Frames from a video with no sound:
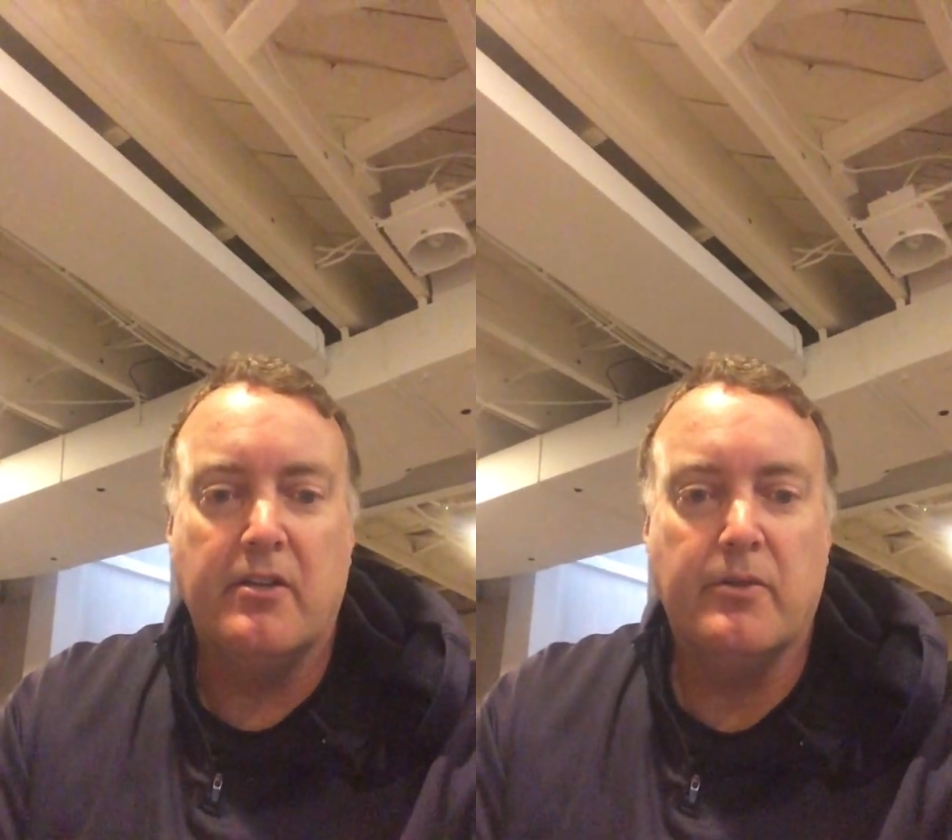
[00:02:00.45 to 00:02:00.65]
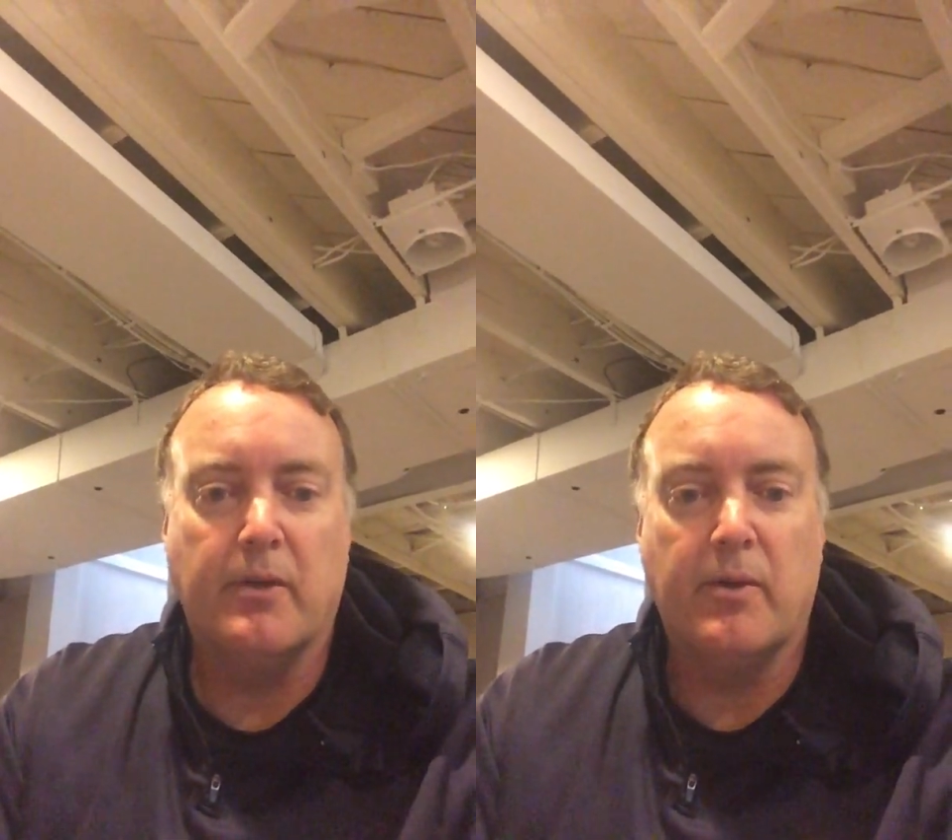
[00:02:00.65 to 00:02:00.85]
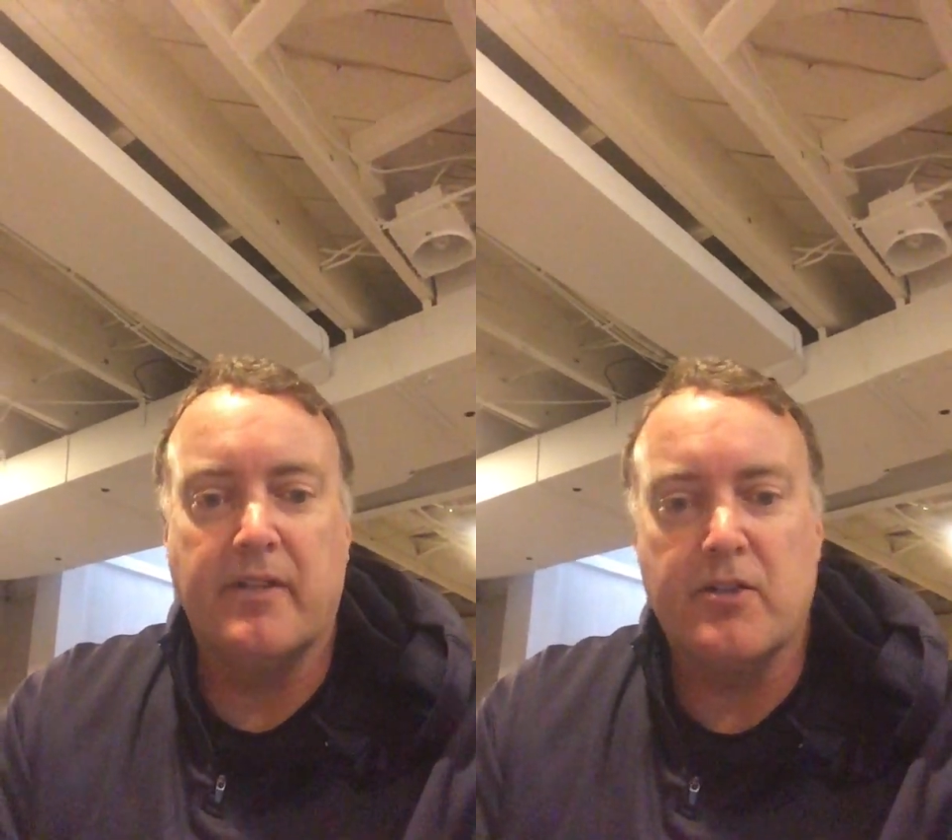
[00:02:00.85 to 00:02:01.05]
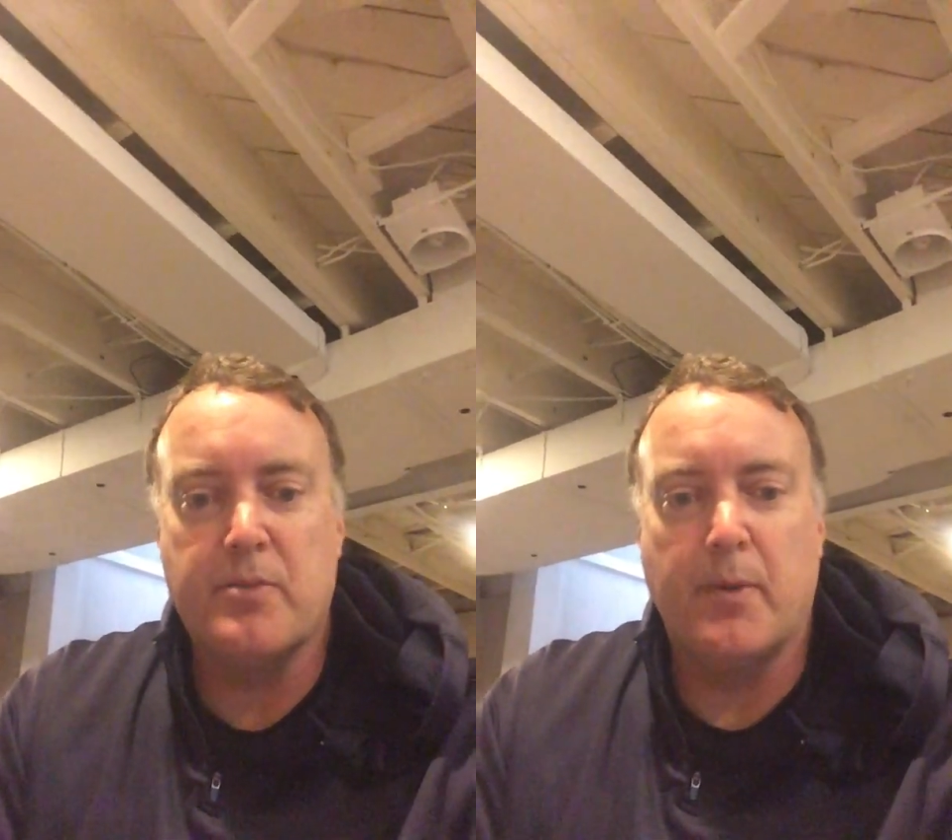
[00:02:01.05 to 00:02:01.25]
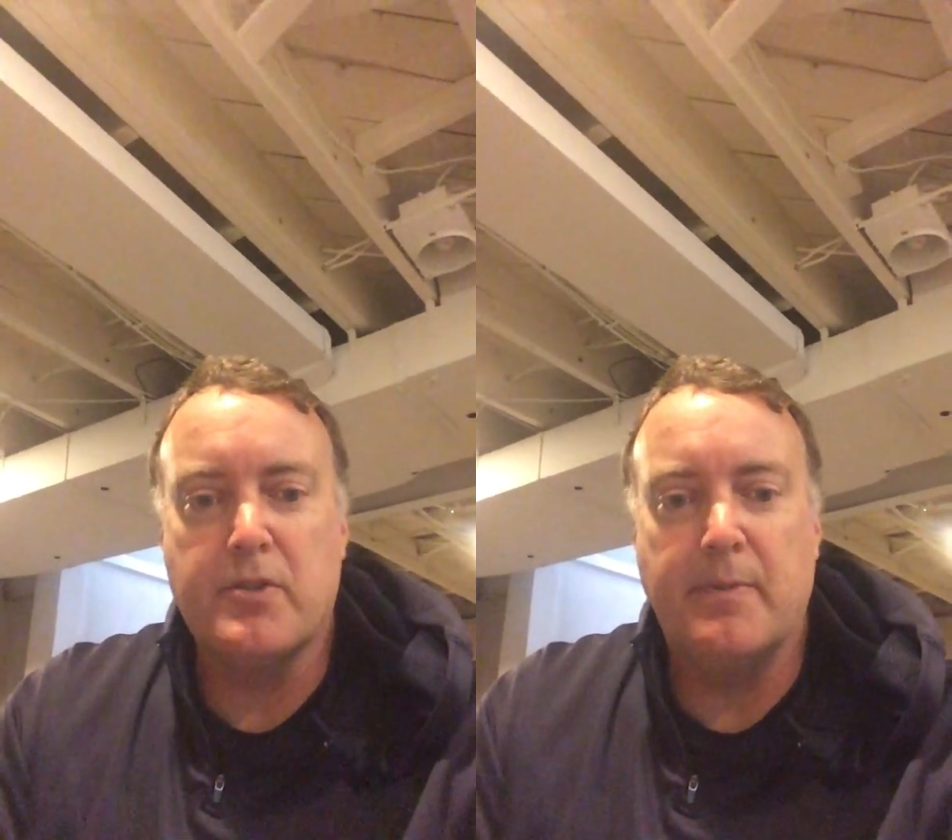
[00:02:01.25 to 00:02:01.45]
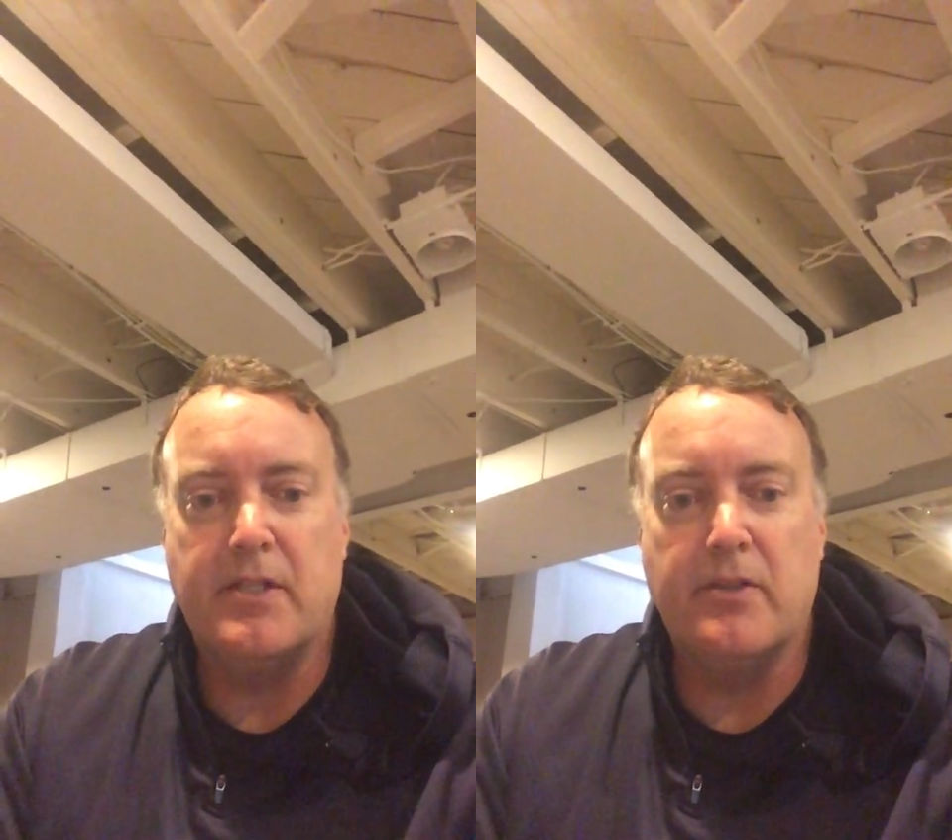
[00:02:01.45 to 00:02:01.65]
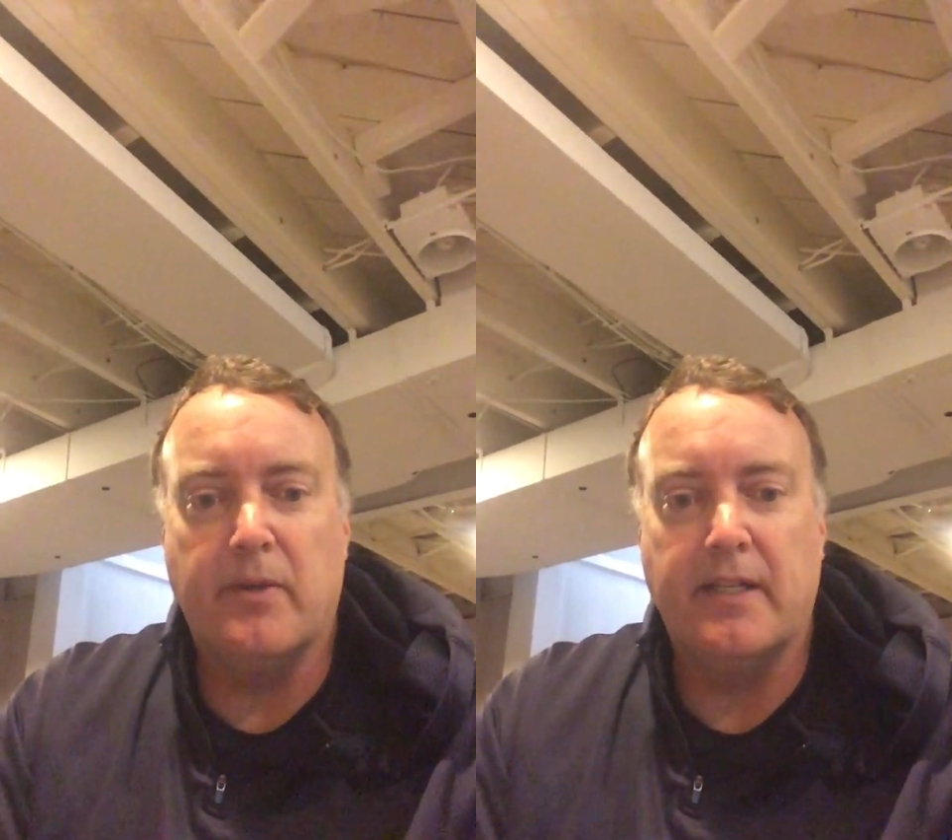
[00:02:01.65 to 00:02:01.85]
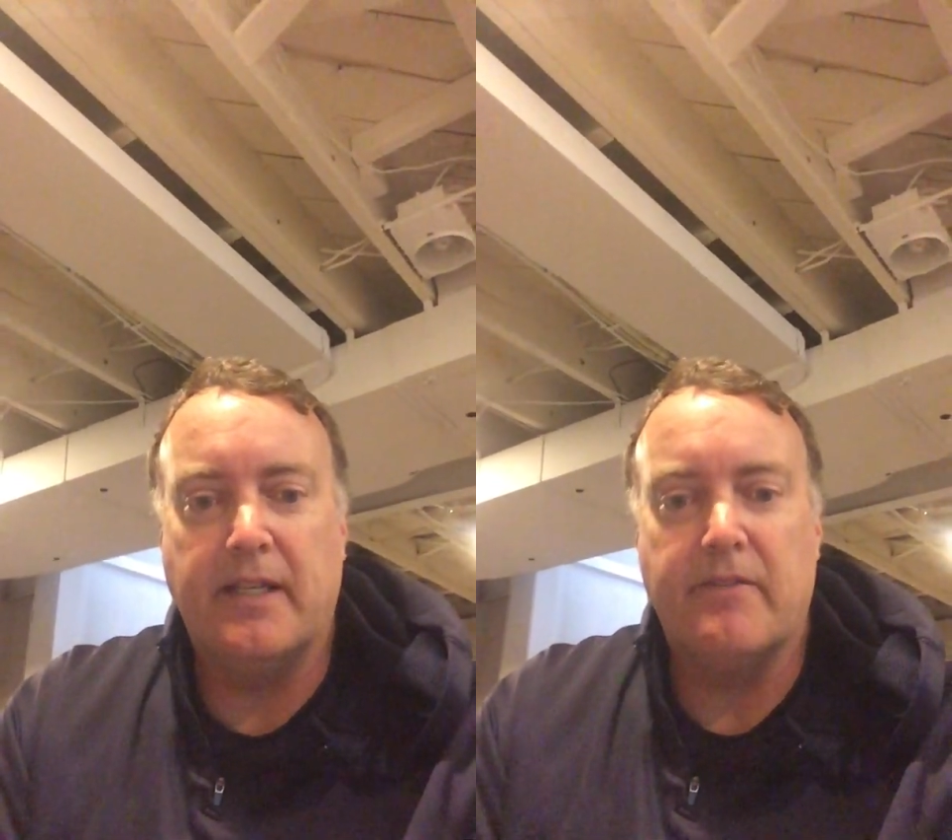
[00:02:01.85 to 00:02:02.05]
doing what they're supposed to be
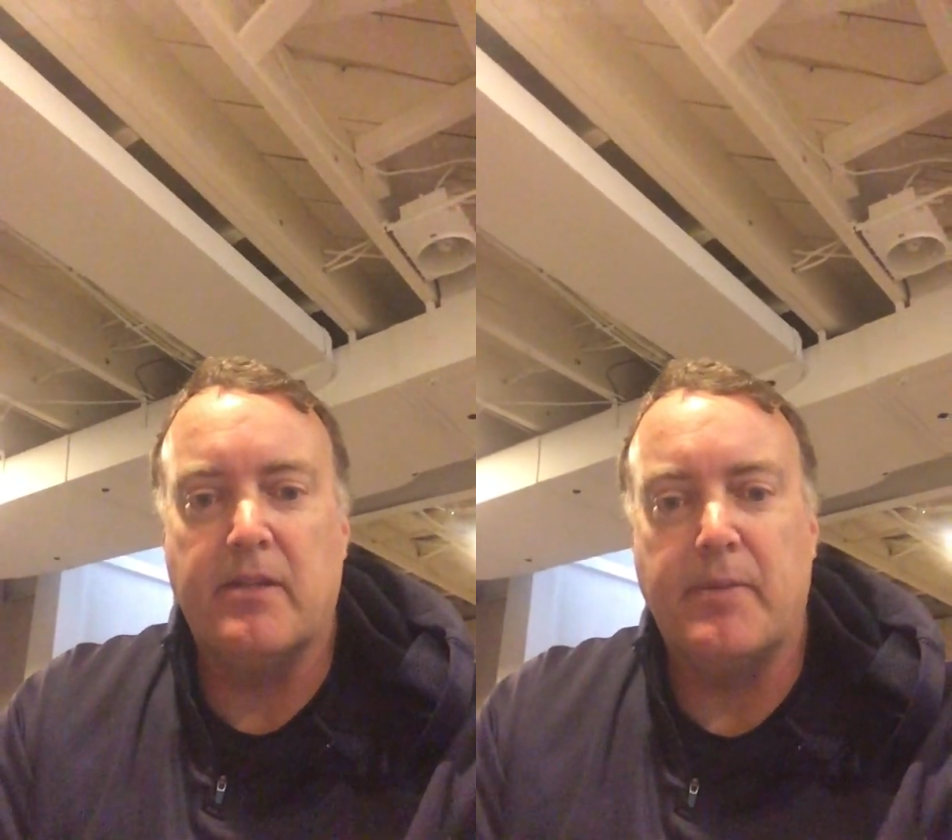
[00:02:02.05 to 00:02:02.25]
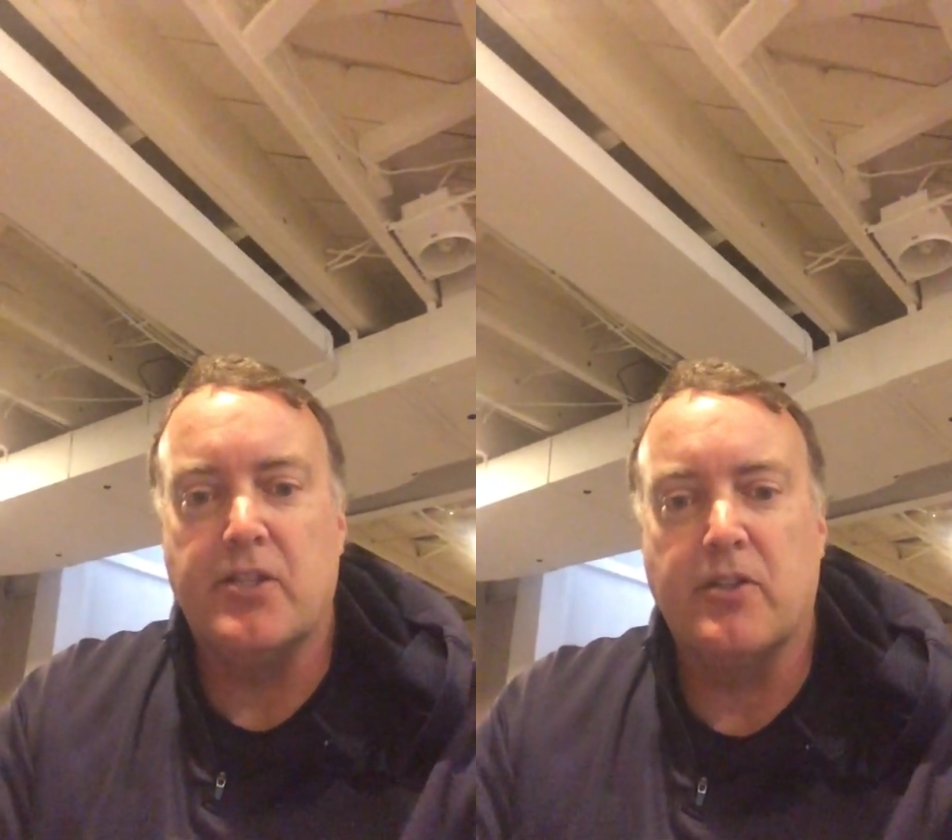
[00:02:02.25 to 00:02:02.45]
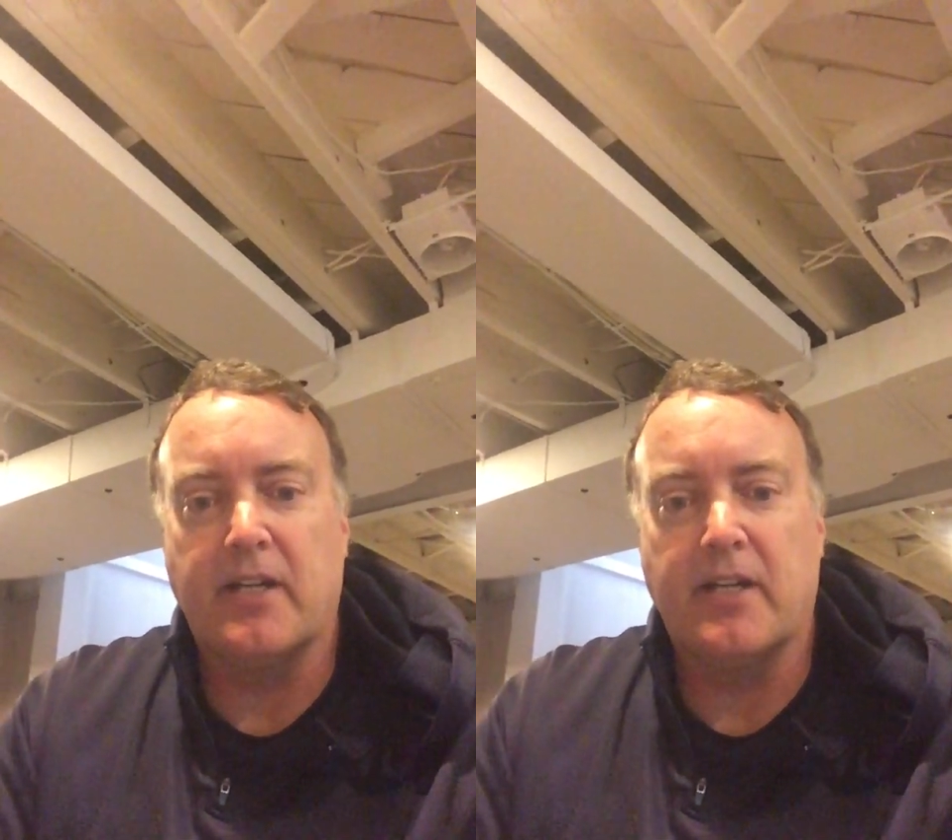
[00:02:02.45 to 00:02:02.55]
doing, giving the pitcher